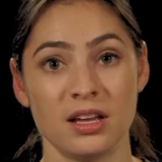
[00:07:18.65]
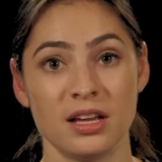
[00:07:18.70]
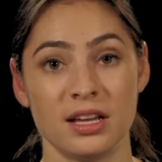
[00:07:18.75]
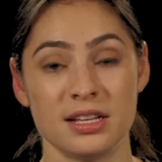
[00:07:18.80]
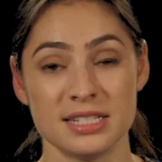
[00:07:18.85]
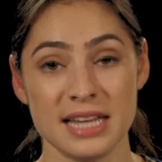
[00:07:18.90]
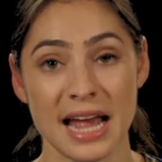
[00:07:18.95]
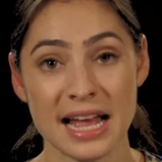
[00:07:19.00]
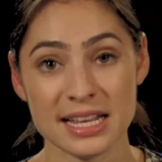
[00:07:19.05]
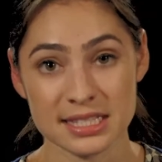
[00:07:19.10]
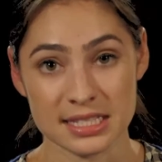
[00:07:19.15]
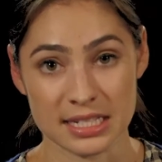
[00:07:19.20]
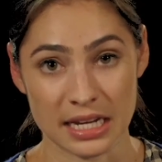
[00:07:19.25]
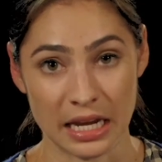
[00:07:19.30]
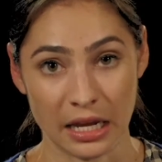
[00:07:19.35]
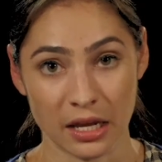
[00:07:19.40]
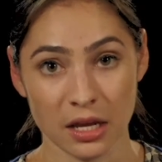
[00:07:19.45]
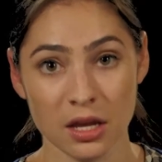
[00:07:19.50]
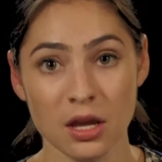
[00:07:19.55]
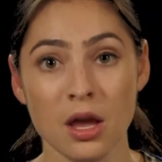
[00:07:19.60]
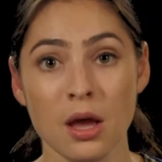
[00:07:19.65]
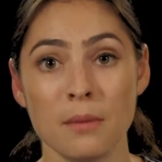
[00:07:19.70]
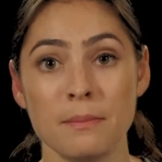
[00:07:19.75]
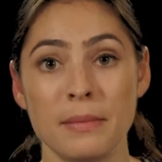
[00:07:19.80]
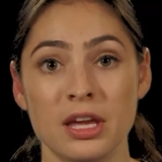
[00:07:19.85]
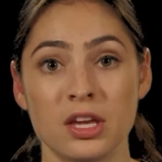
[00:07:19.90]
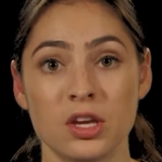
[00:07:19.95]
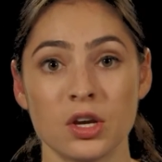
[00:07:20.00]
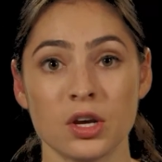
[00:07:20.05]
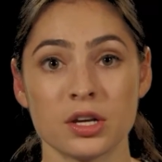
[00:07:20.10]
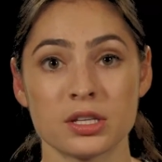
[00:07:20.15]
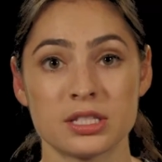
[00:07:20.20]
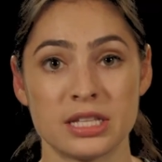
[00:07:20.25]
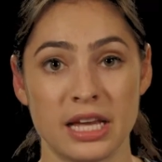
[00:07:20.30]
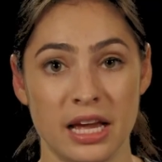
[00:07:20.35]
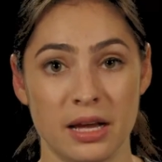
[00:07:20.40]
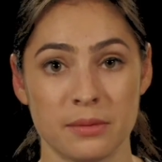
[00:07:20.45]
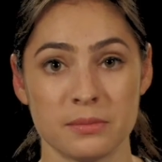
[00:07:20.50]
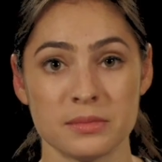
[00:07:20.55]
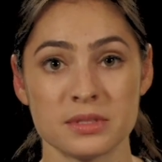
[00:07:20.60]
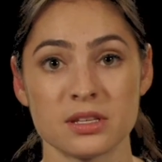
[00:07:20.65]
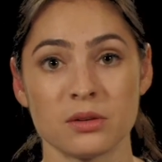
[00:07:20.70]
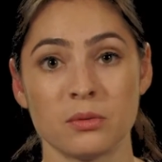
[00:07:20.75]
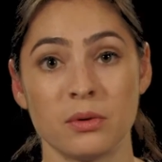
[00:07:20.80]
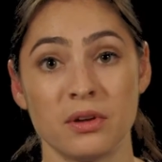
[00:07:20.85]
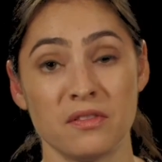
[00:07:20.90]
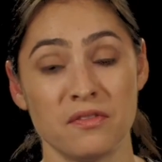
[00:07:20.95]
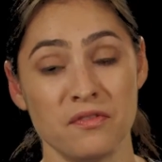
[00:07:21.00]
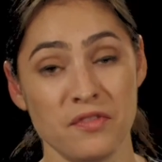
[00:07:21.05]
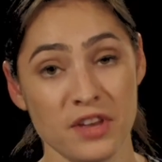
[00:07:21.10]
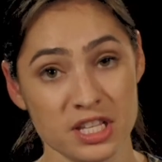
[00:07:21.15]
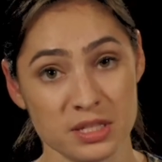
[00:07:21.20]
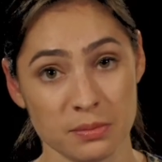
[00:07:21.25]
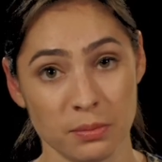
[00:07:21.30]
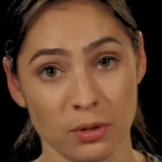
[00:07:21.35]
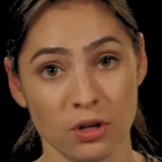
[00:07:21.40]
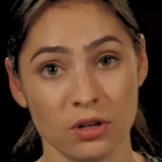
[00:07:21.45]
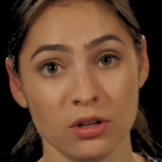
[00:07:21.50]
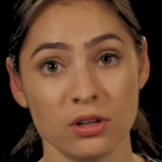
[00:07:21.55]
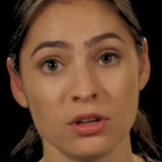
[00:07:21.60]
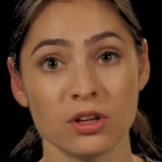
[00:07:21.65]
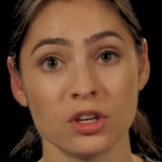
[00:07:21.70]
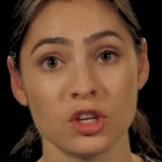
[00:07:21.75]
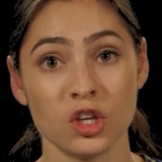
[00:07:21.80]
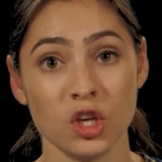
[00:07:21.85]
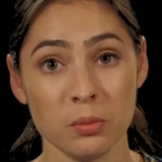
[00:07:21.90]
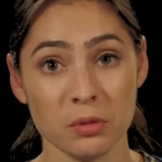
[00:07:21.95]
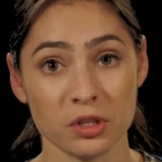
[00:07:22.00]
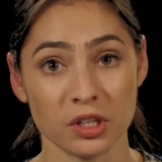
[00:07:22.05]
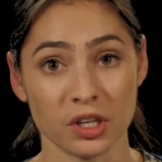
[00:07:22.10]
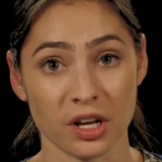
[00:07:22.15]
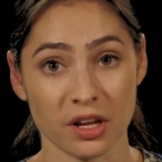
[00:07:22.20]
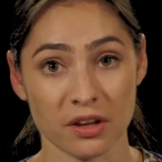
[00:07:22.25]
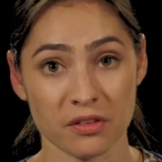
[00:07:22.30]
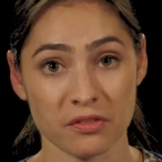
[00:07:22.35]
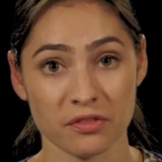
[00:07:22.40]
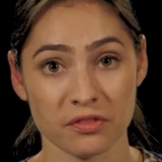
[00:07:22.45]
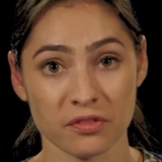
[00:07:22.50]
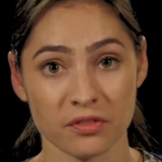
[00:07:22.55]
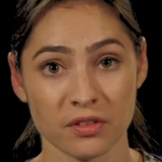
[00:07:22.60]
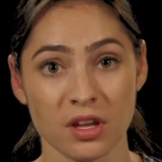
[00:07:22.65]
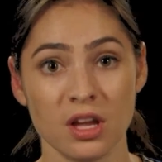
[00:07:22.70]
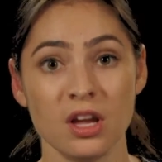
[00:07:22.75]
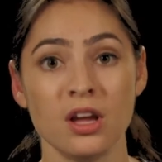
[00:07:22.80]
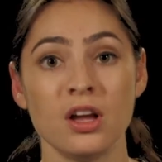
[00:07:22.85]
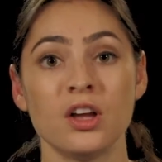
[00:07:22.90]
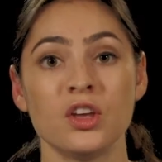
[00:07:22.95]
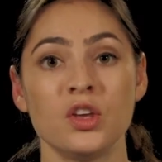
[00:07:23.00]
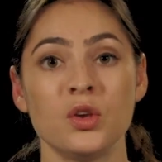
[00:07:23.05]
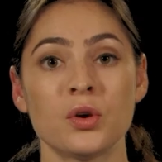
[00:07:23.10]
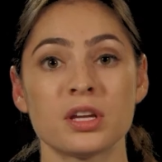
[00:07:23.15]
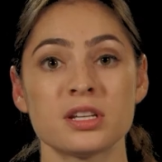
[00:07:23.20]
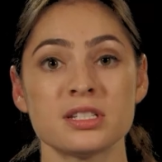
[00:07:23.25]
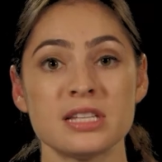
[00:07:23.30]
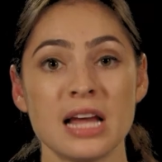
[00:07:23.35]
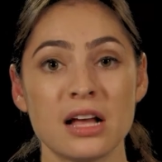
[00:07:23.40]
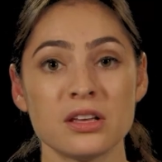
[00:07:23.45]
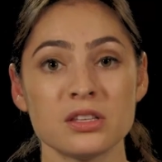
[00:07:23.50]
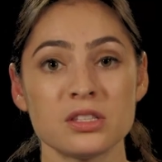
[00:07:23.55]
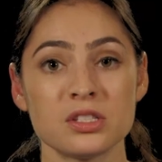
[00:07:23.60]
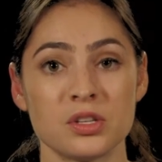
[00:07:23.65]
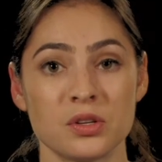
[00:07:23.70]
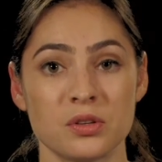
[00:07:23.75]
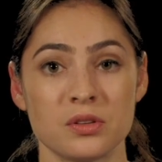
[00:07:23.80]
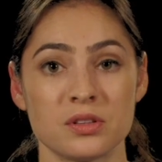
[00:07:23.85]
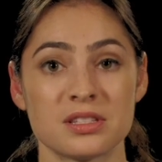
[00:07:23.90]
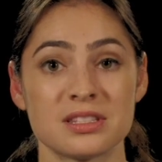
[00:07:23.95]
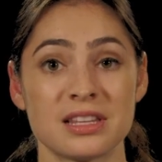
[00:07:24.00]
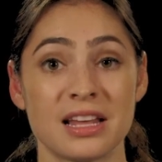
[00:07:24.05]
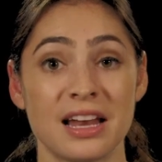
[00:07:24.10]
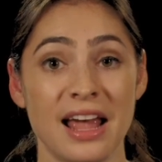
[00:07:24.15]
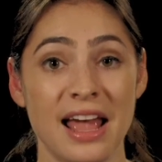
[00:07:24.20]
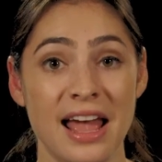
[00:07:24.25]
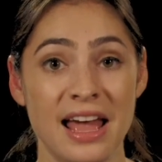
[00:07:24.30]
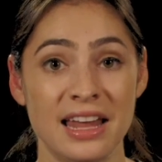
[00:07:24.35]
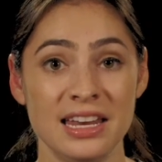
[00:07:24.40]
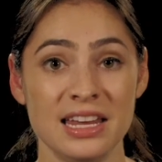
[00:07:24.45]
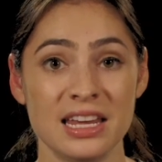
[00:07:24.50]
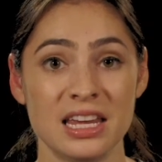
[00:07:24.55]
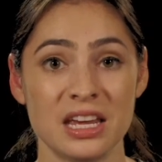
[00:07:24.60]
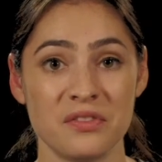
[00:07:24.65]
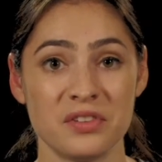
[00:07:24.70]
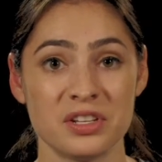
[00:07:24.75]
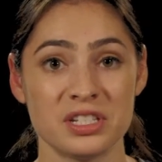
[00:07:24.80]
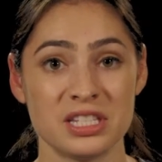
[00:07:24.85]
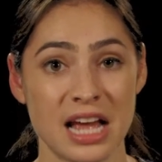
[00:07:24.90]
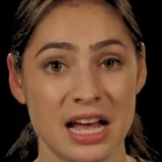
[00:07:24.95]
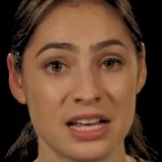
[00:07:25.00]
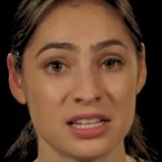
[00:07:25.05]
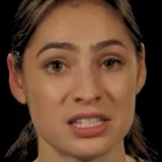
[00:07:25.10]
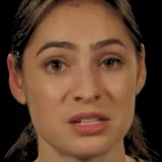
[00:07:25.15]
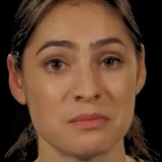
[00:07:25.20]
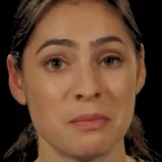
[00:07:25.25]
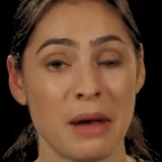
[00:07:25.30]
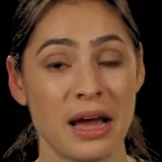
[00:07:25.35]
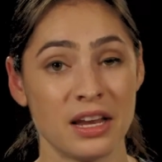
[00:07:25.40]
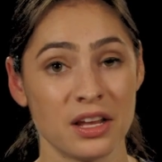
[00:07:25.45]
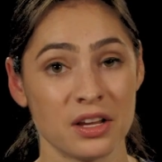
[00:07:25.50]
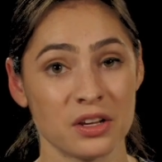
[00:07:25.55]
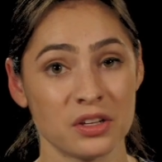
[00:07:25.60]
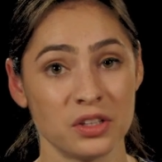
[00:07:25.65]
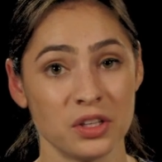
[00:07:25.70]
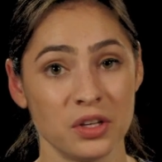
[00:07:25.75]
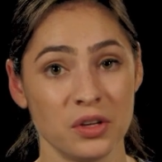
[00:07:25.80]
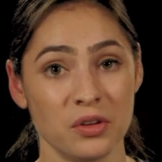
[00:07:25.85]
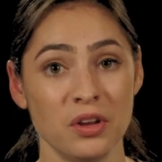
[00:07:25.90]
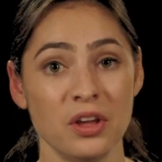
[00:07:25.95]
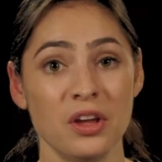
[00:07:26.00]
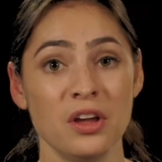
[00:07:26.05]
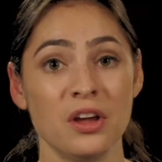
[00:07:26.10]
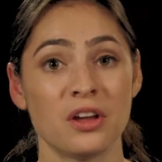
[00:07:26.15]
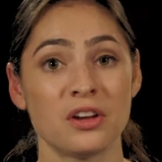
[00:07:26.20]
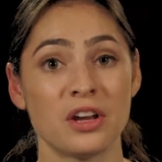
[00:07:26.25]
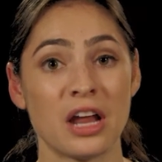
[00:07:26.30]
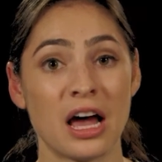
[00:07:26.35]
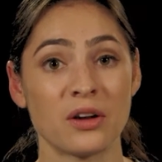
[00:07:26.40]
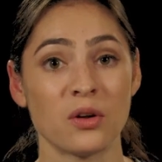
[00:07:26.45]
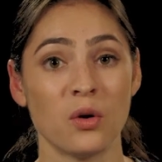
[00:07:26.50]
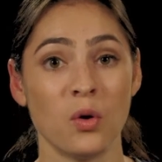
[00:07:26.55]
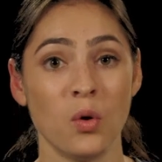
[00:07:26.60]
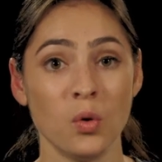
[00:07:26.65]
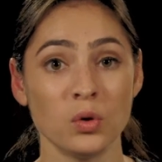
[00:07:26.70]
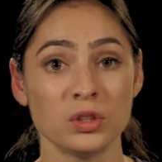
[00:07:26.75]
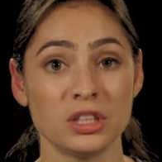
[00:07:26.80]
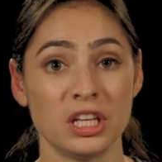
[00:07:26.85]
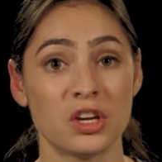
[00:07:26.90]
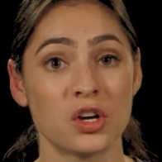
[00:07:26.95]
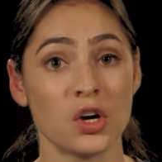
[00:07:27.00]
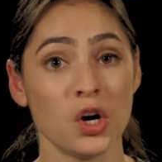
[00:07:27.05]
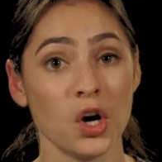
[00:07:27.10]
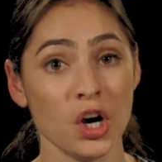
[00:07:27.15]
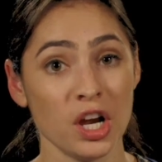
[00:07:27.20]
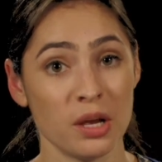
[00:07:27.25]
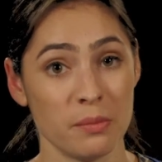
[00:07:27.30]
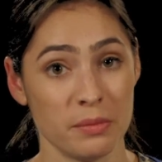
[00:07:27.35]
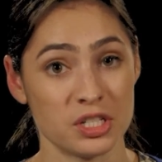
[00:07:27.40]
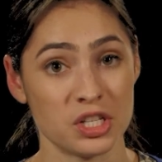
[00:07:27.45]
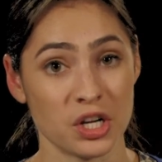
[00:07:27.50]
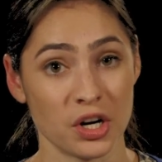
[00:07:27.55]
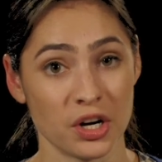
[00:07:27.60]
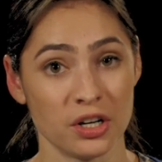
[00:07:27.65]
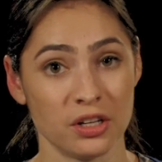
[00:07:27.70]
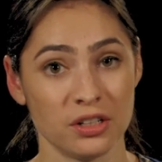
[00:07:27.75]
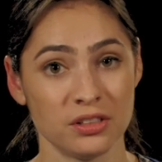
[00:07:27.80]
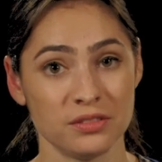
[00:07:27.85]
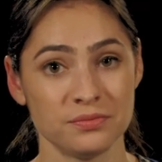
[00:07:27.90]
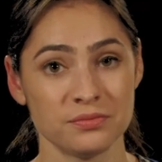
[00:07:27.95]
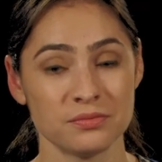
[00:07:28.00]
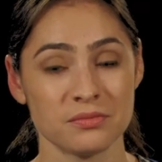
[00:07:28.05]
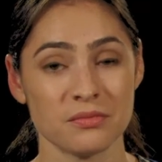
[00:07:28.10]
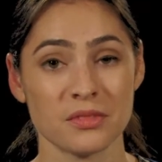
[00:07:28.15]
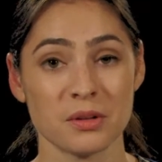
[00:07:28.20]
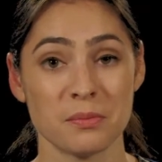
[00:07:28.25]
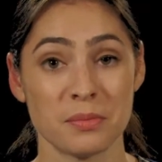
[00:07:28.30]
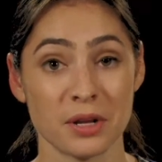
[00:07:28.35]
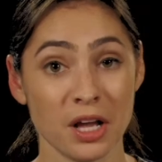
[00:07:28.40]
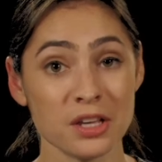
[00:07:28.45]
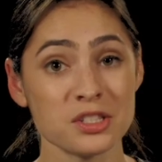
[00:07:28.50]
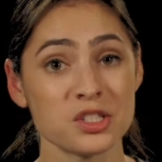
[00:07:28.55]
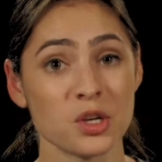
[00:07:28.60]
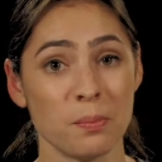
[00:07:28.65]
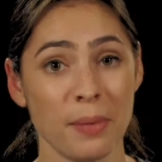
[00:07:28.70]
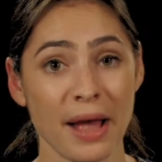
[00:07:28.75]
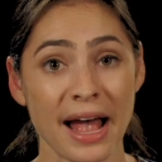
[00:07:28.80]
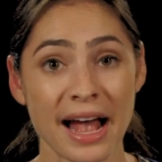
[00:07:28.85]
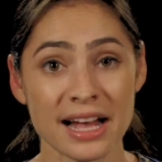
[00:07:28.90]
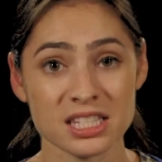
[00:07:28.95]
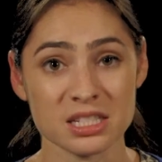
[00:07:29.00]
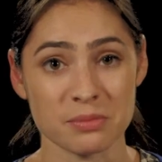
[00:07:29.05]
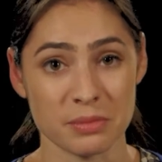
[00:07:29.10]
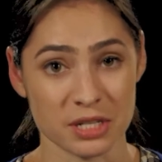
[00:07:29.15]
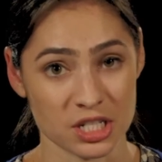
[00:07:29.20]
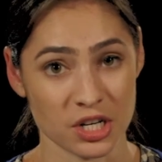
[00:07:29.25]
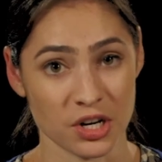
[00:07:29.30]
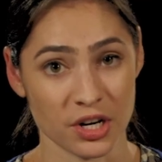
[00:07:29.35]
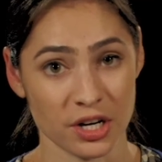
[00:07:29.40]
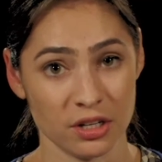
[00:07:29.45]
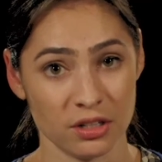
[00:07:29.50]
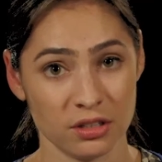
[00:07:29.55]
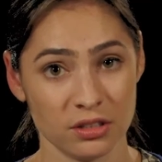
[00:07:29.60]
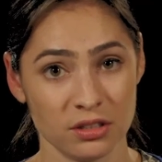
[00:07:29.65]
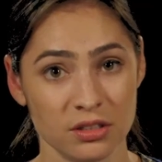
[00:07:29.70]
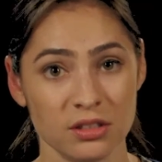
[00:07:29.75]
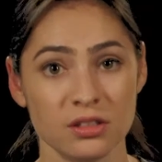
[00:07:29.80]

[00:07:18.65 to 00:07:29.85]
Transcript: In testing, make your exams, when feasible, cumulative. You can tell students that any given test might include not only current material, but also past material.